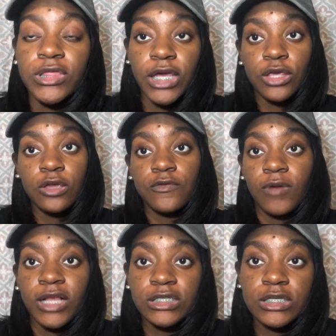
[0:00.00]
Thank you for
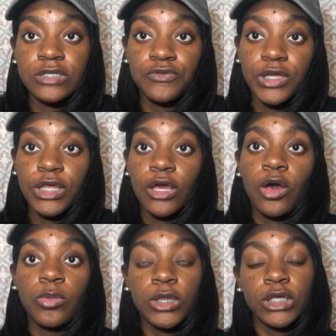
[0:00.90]
watching this video.
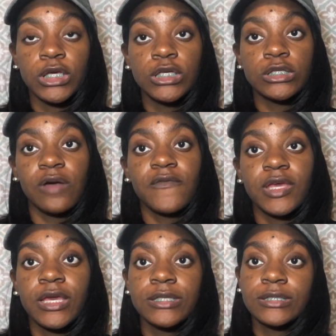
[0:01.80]
Please don't
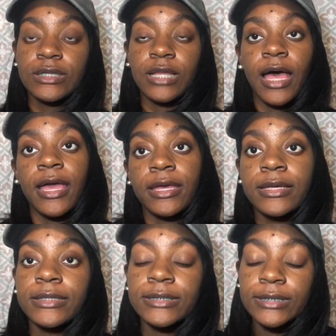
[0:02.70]
forget to like,
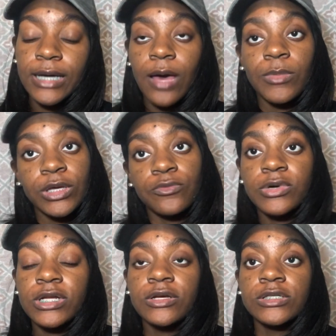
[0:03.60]
comment with
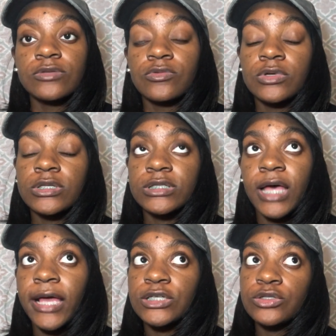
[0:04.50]
us what
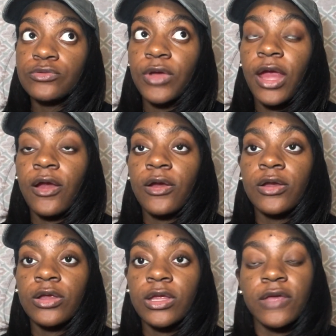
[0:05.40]
size you wear
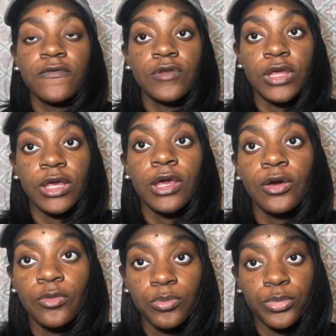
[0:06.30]
if you need
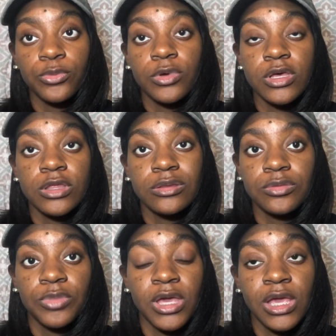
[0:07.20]
help with
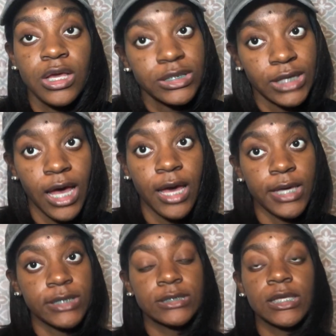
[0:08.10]
picking a
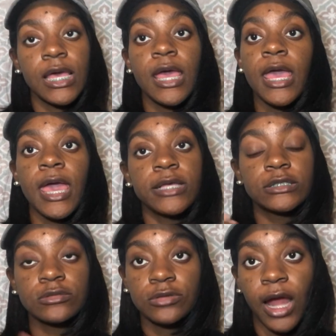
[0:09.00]
size, and
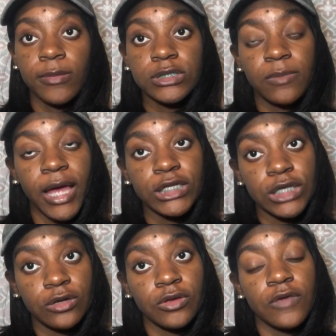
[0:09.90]
subscribe to my
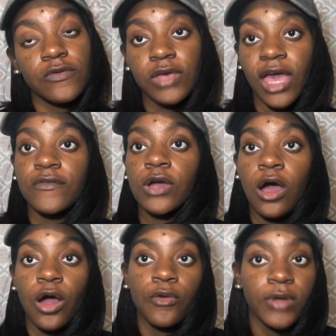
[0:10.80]
channel if you haven't
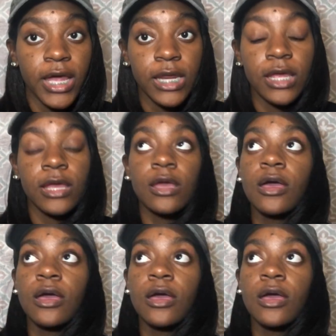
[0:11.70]
already.